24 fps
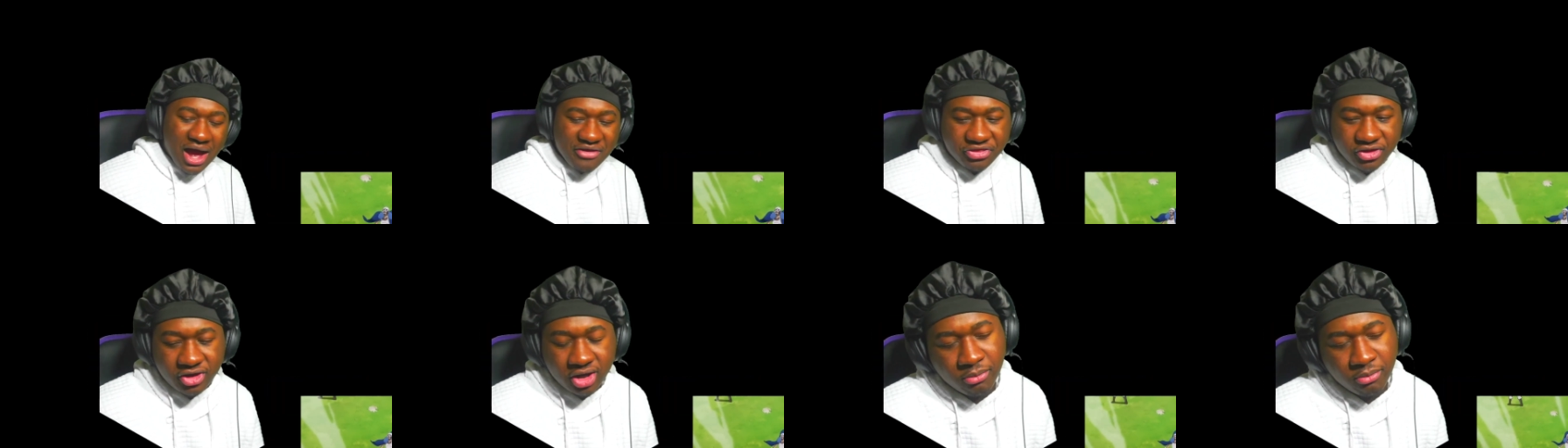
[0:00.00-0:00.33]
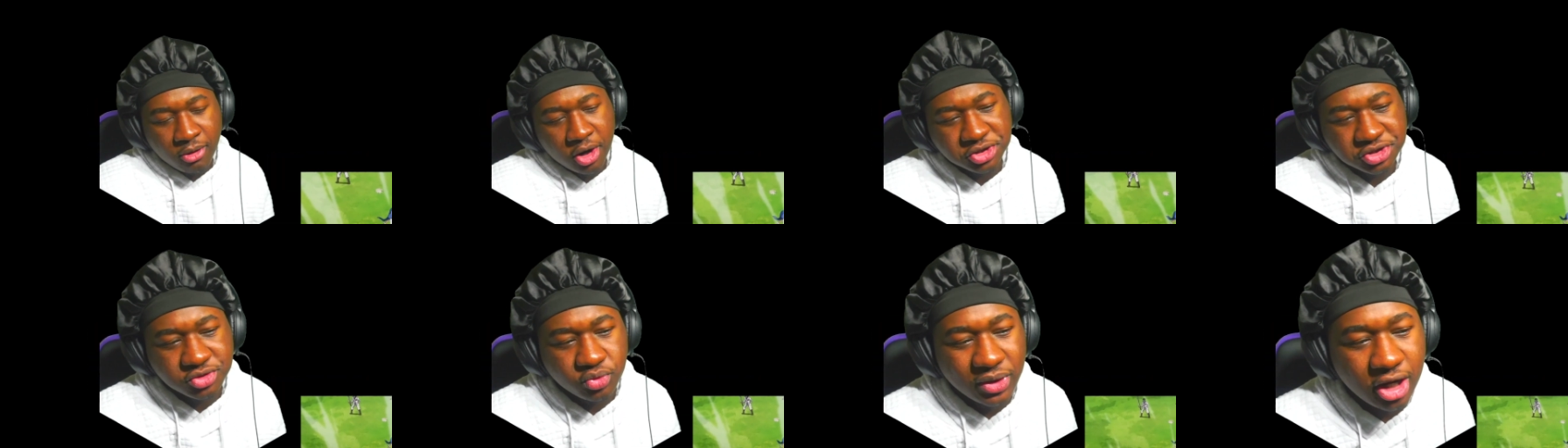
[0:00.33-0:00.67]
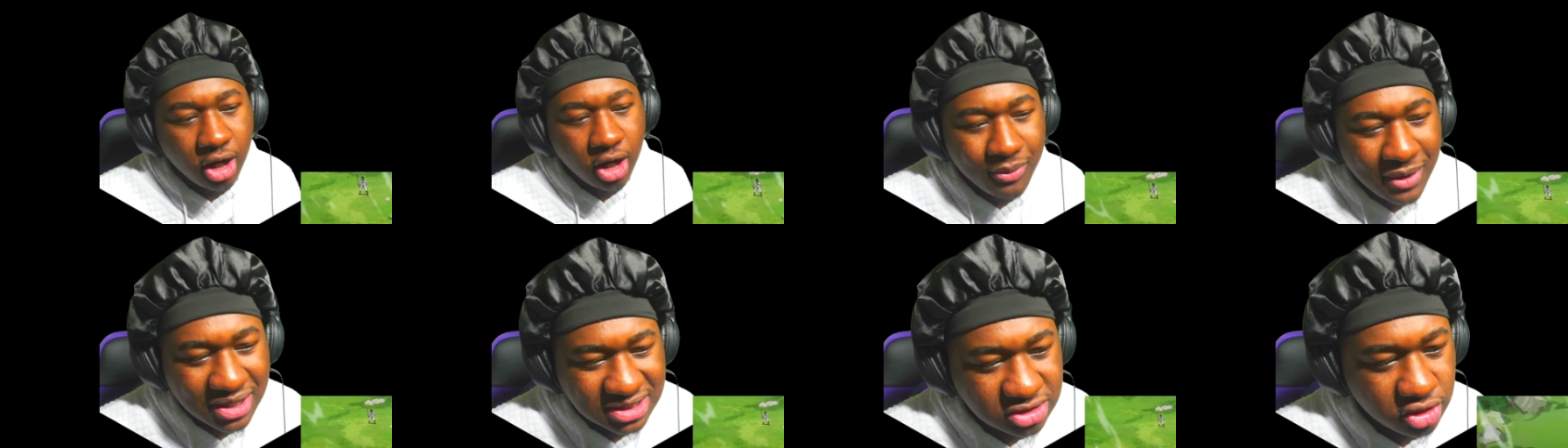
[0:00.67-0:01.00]
commercial we go
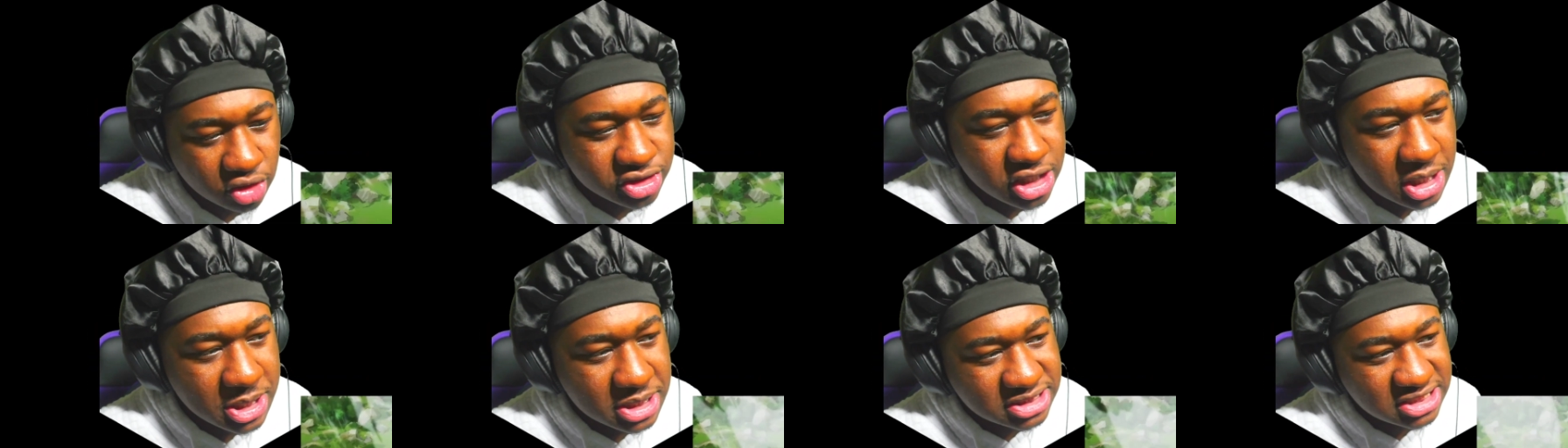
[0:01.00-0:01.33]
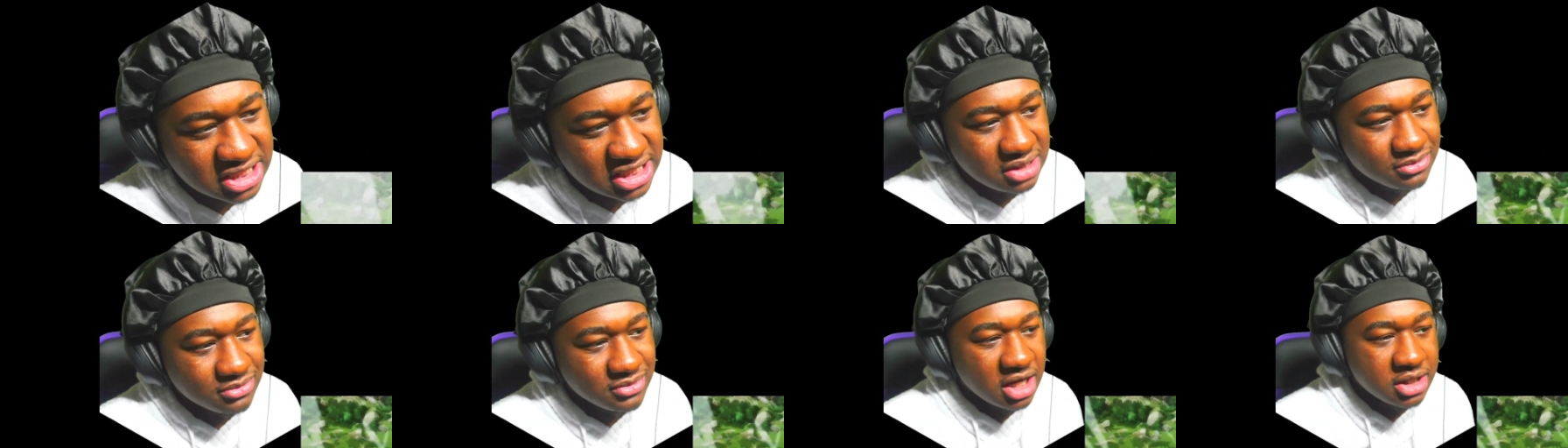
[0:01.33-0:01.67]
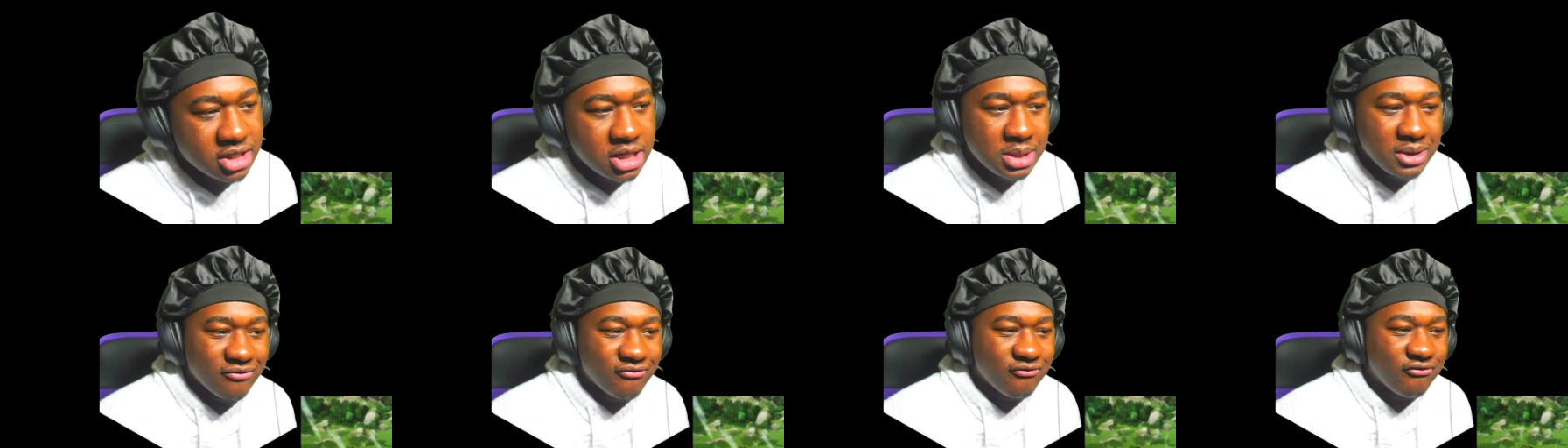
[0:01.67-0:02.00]
back to another team,
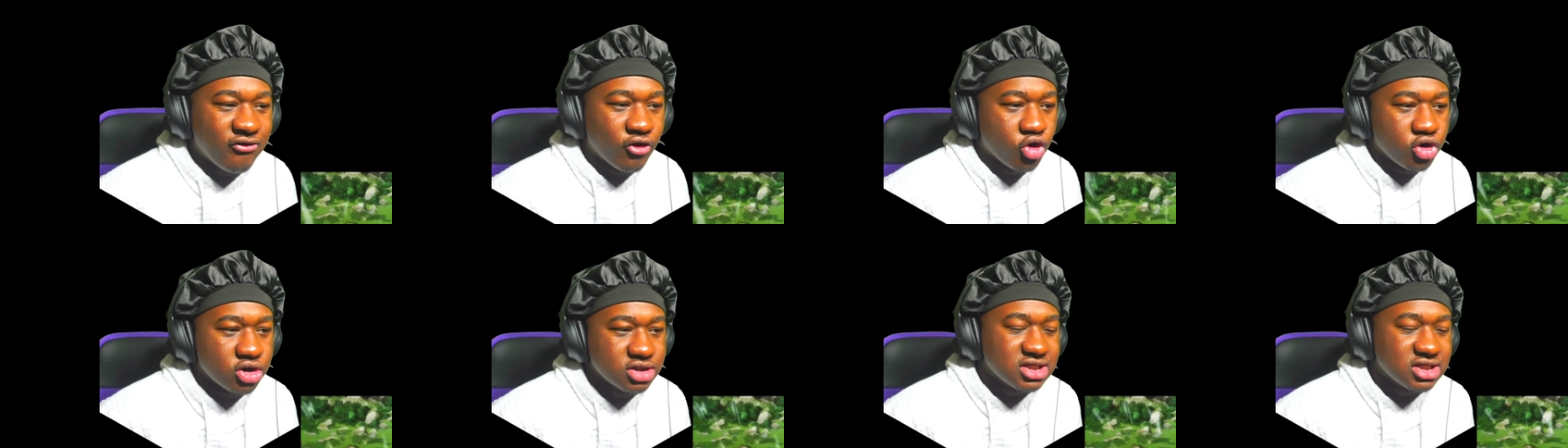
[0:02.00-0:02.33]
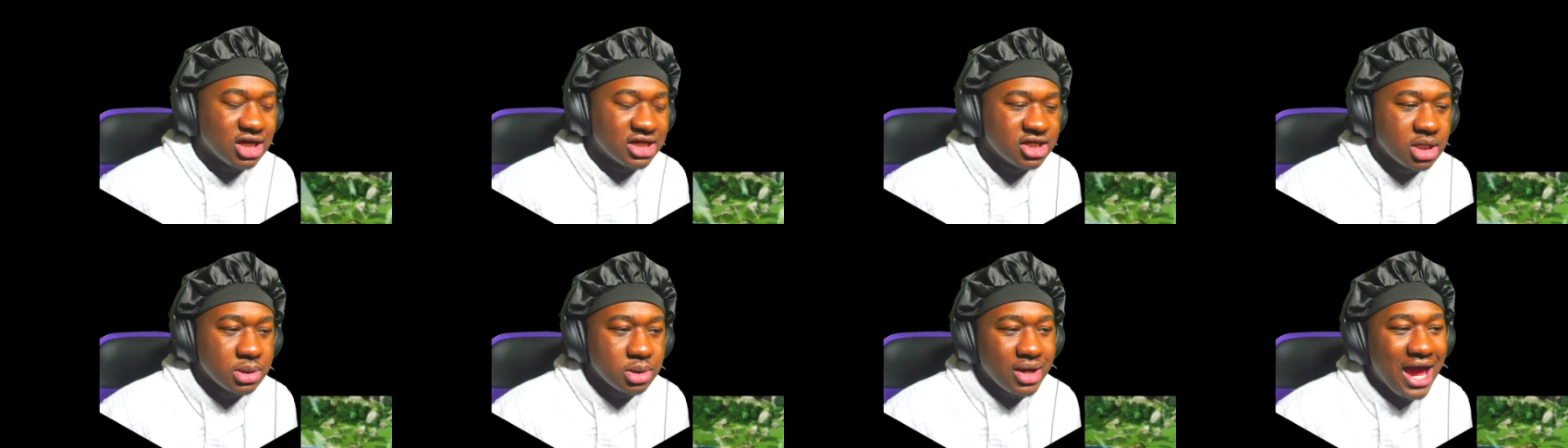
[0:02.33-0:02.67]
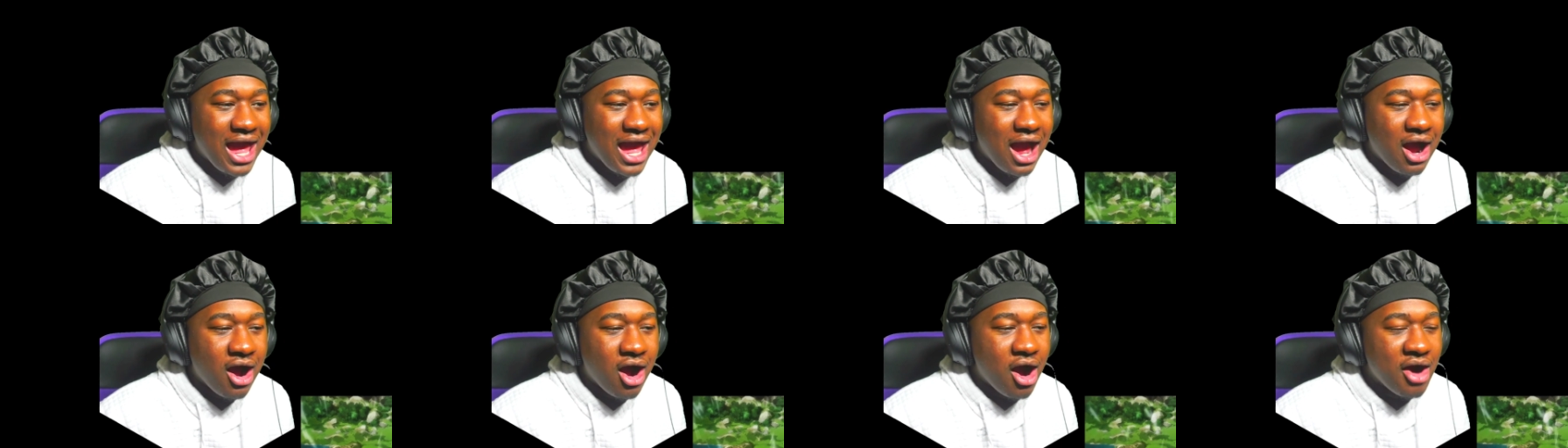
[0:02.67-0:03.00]
another force, another
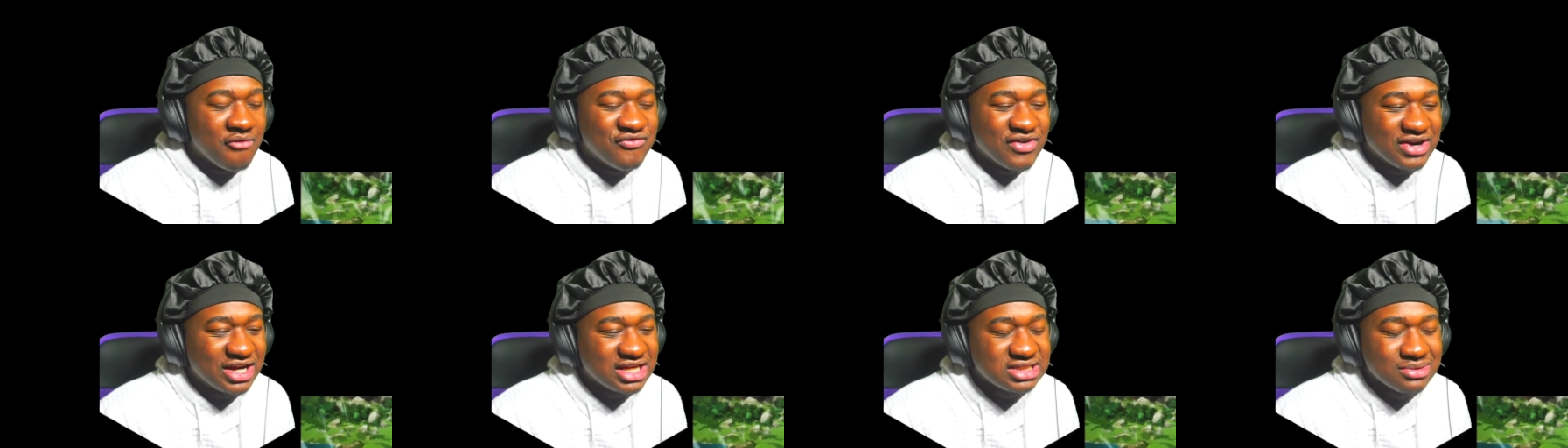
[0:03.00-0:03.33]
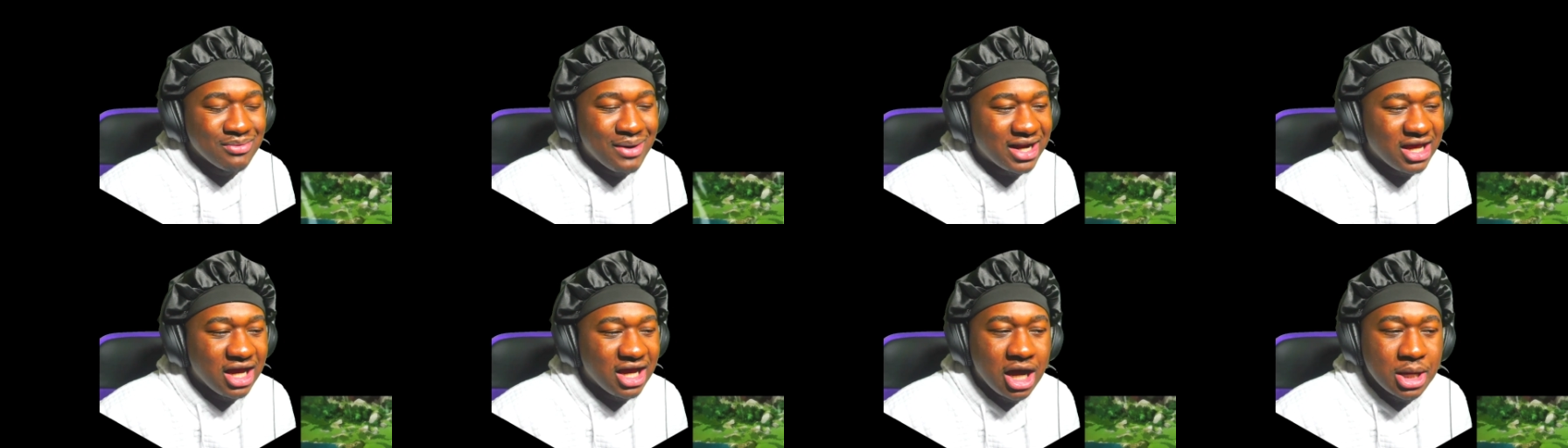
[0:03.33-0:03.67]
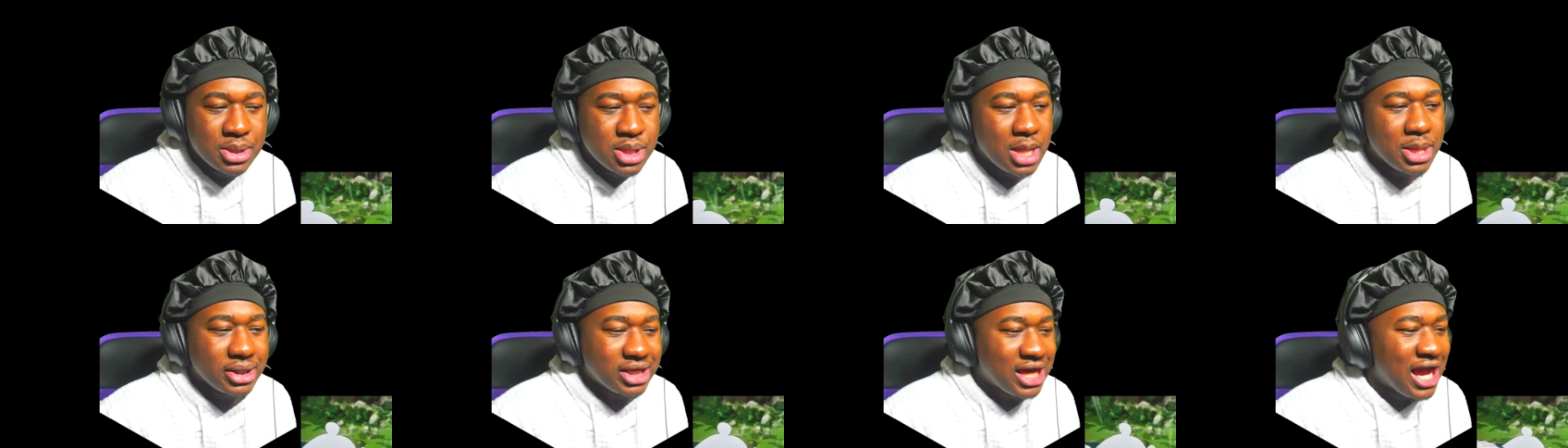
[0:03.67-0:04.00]
uh fucking somebody,
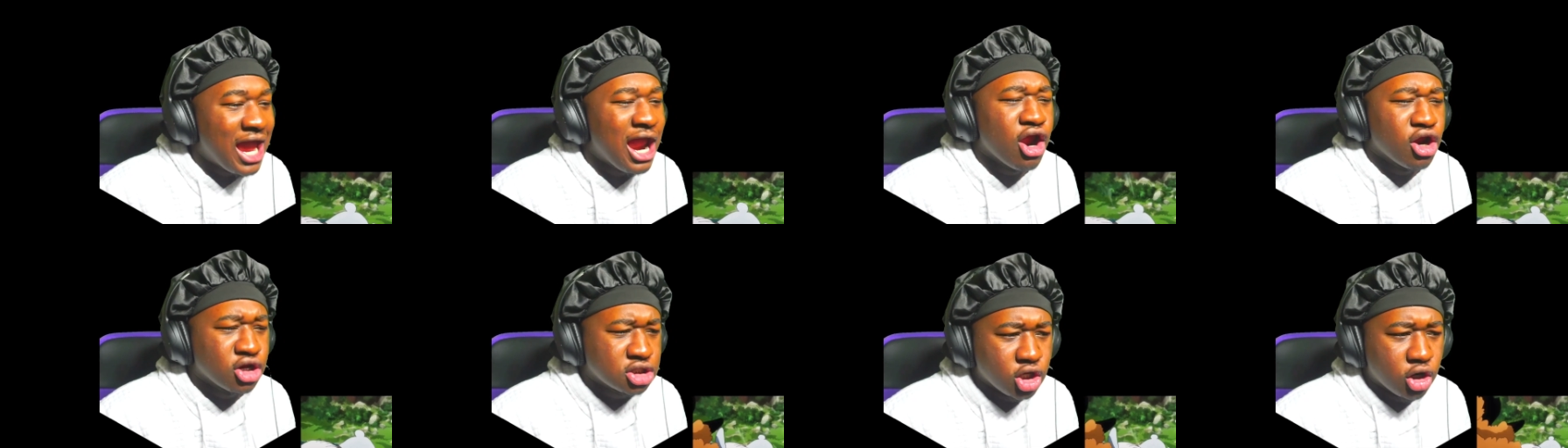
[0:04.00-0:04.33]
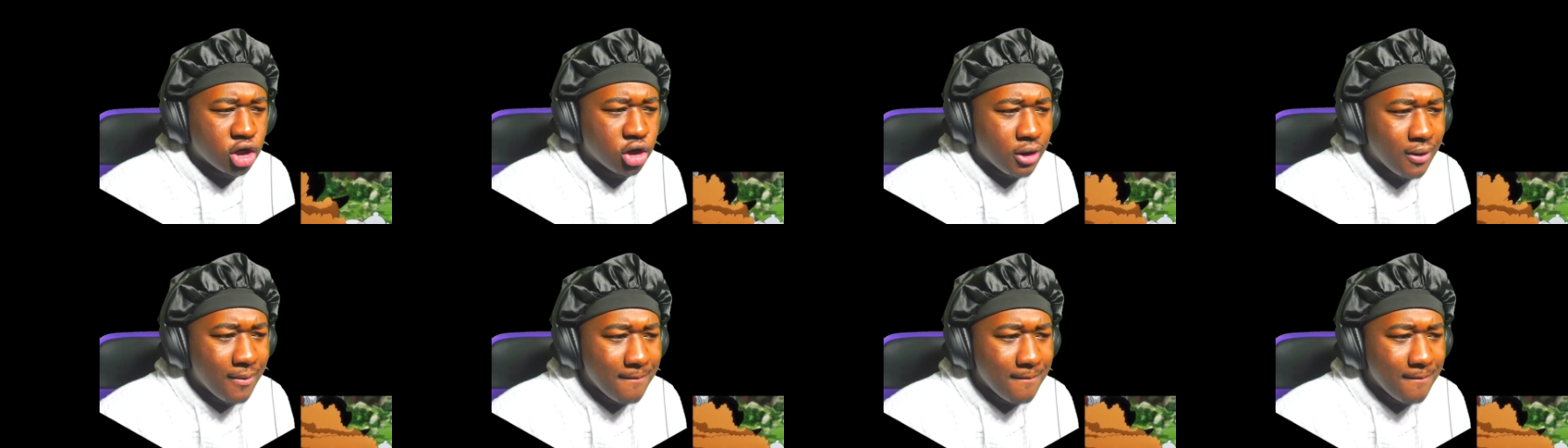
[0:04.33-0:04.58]
another character.